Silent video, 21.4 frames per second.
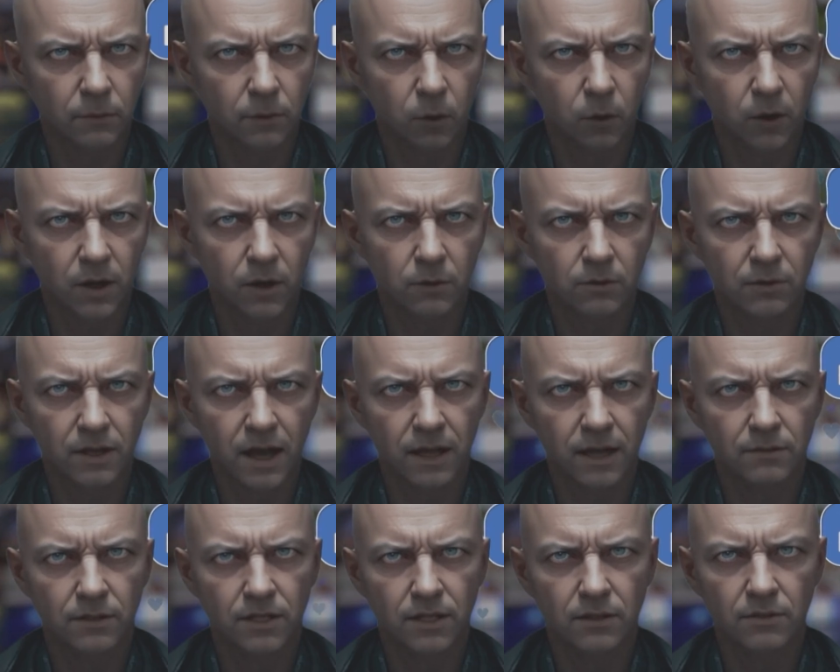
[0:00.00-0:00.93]
me what you think
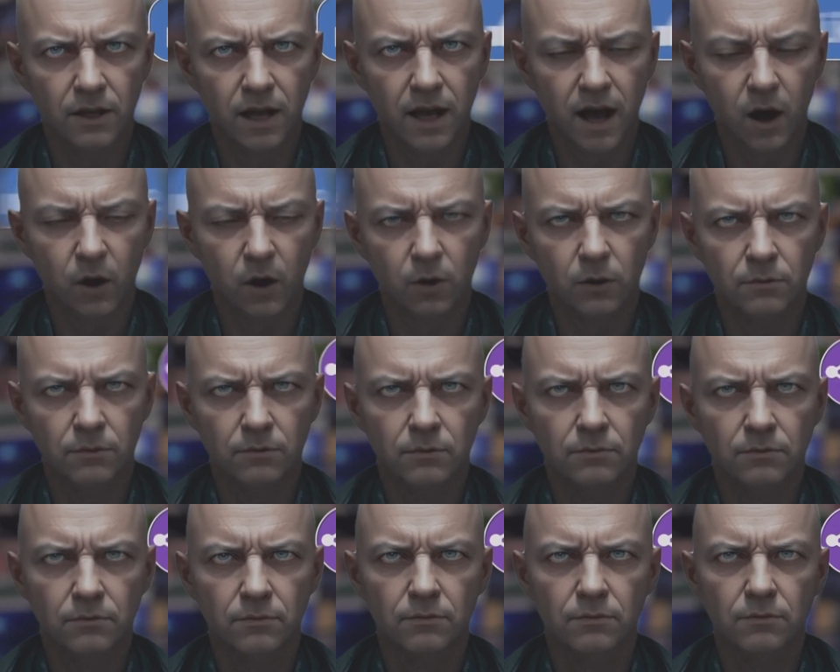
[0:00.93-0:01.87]
of this video.
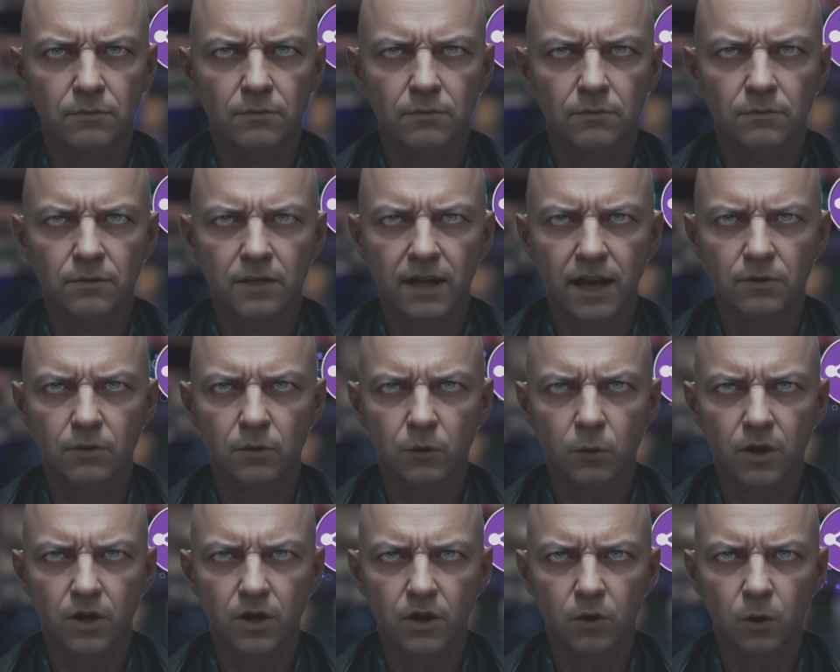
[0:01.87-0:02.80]
If
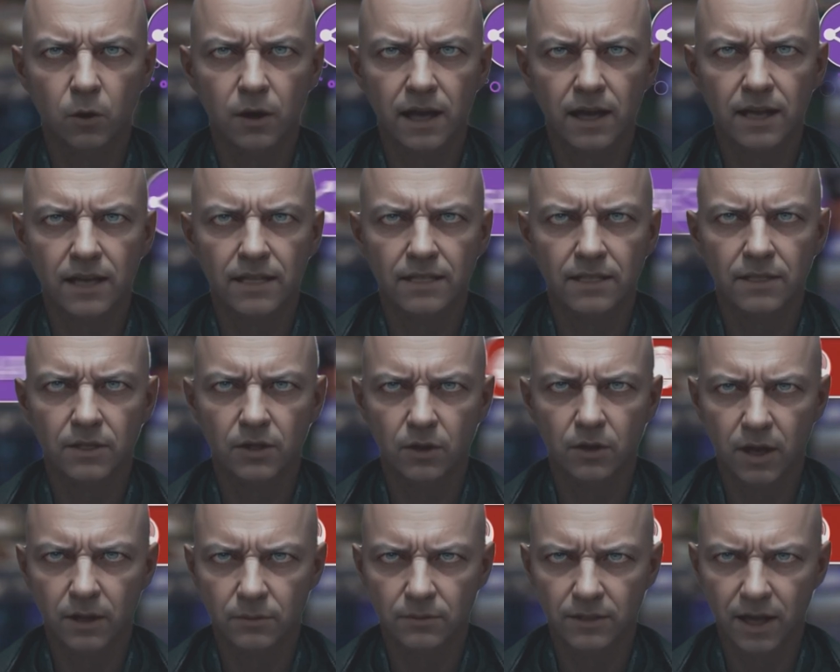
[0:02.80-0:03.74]
you enjoyed it,
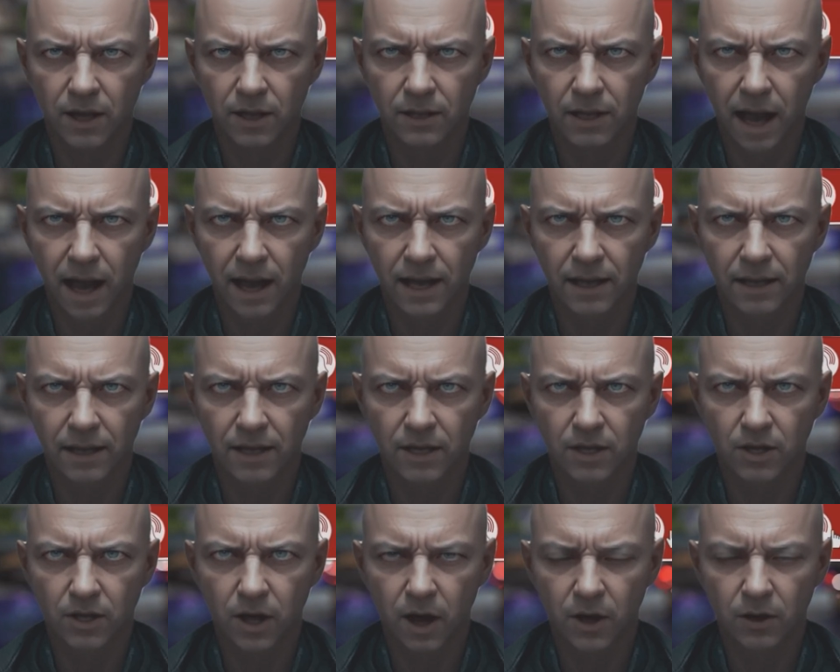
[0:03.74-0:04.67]
consider giving it a like,
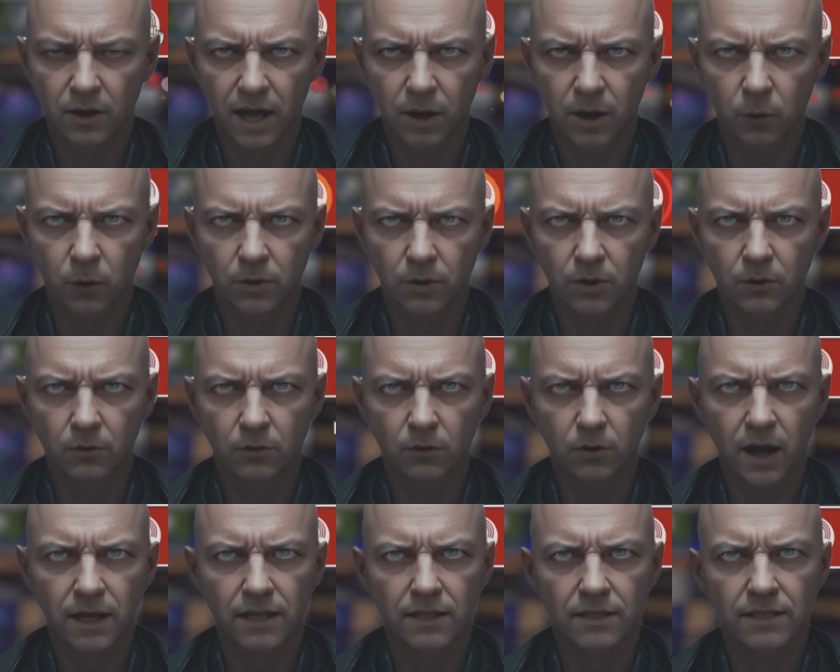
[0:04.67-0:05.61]
sharing it with your
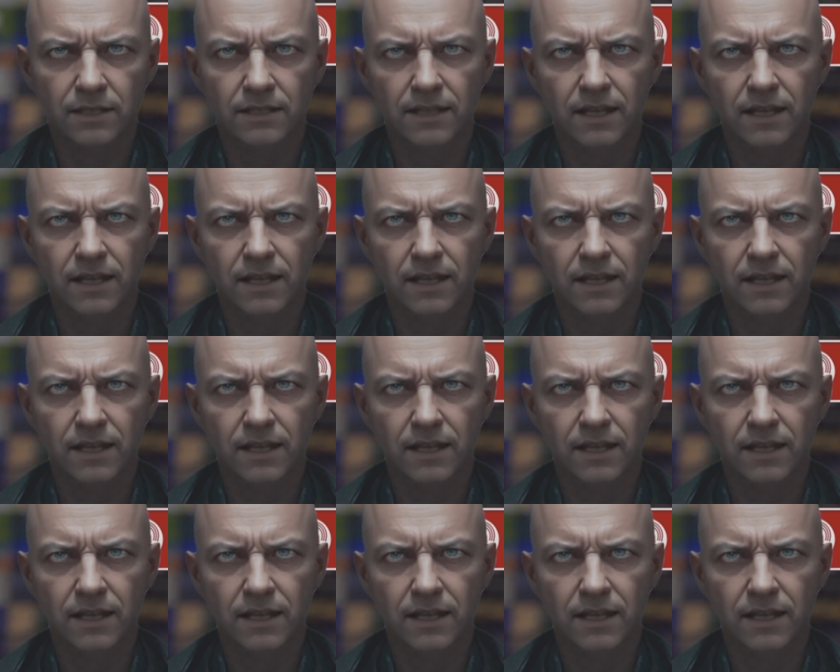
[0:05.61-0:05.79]
friends,